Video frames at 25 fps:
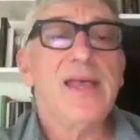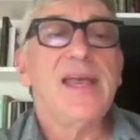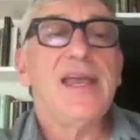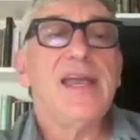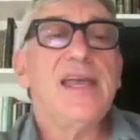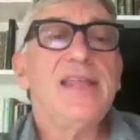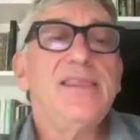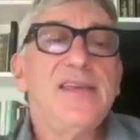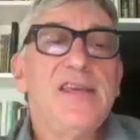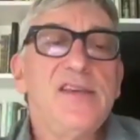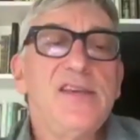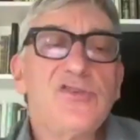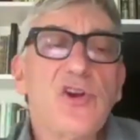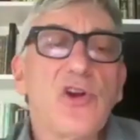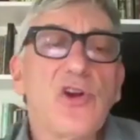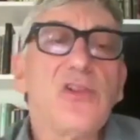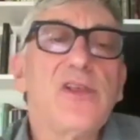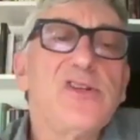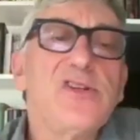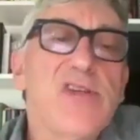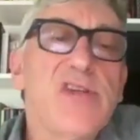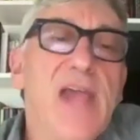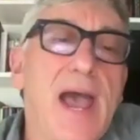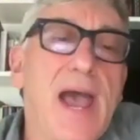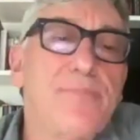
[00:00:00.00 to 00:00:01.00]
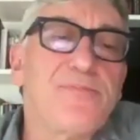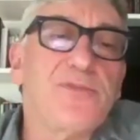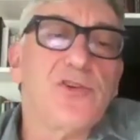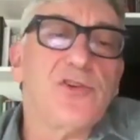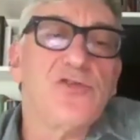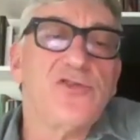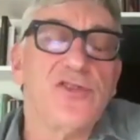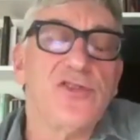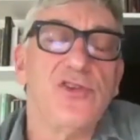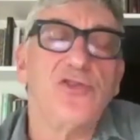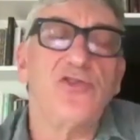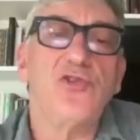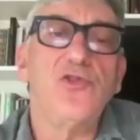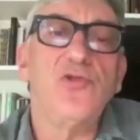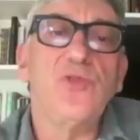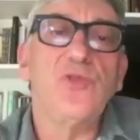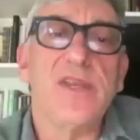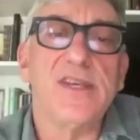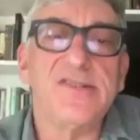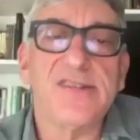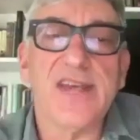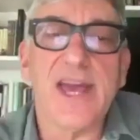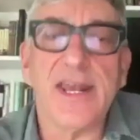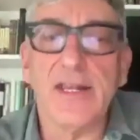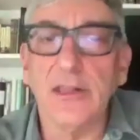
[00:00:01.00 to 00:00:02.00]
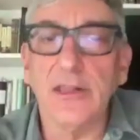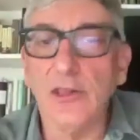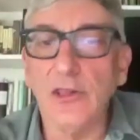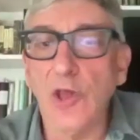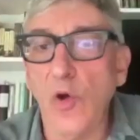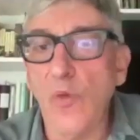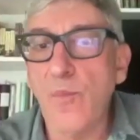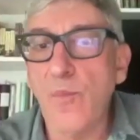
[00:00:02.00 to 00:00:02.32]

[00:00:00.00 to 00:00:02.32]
In these early chapters, the Duke is at a low